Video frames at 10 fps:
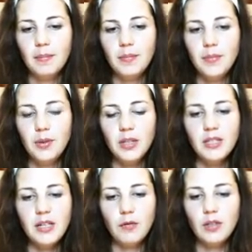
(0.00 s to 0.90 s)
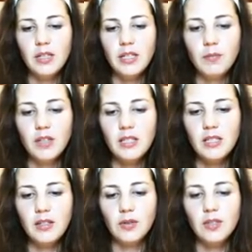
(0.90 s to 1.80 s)
you can definitely invest
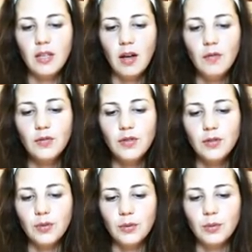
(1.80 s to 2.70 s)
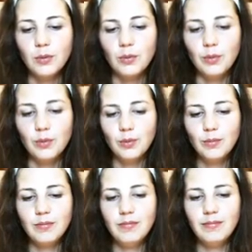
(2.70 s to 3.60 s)
in yourself to
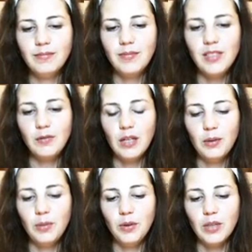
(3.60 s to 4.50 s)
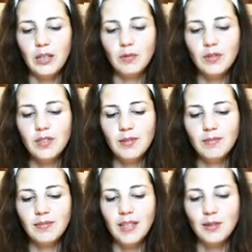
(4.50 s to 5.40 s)
develop your gifts.
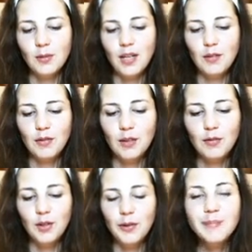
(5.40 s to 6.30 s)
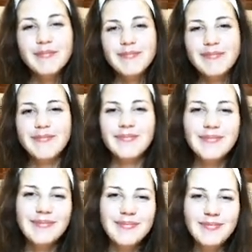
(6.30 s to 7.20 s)
That's what I feel for you.
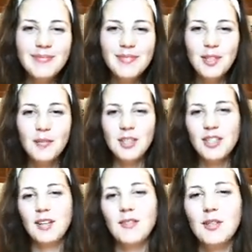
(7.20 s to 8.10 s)
So much love your